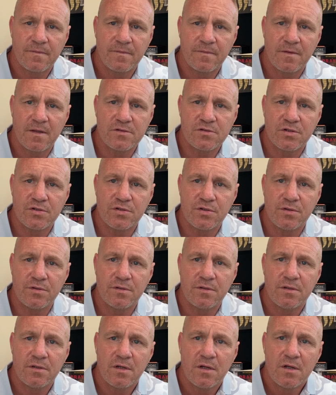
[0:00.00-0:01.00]
That's the truth.
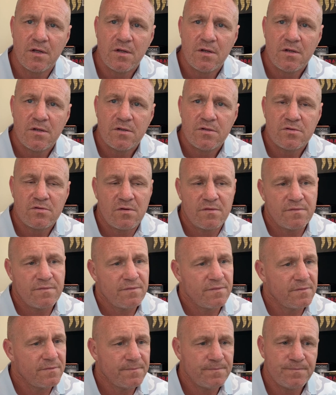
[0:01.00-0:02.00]
So, you
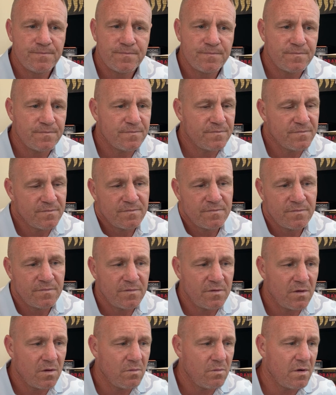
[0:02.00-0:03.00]

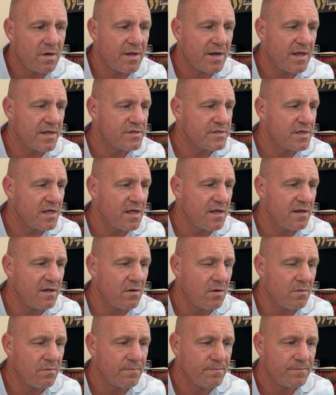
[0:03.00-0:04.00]
know, what can I say? You
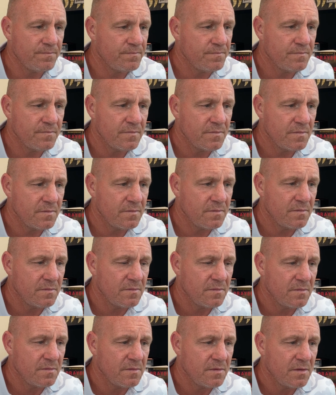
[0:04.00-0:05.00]
know,
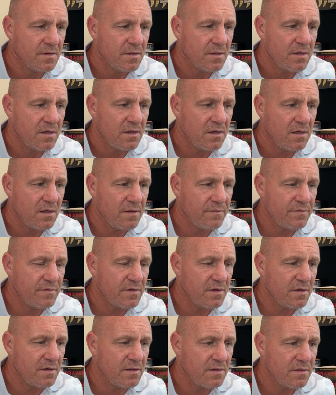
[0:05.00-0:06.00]
if
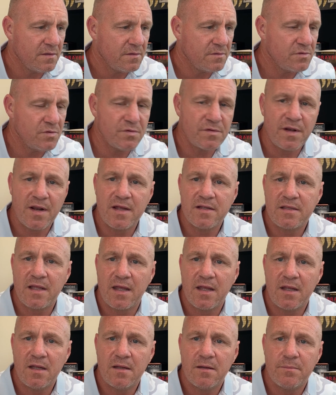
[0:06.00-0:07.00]
you do the right
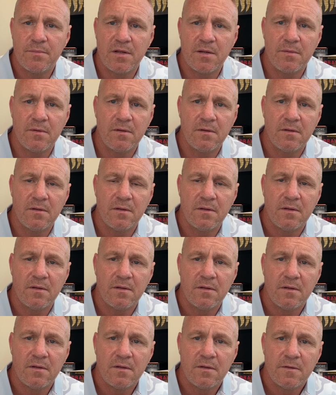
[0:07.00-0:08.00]
thing, people
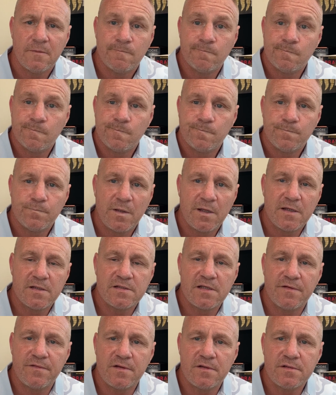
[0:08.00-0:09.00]
make a
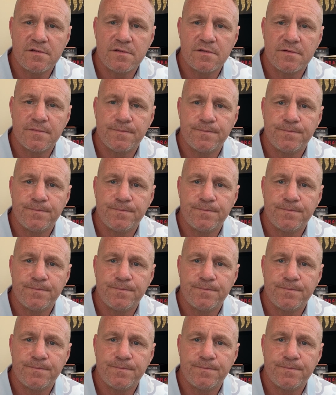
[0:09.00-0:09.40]
difference.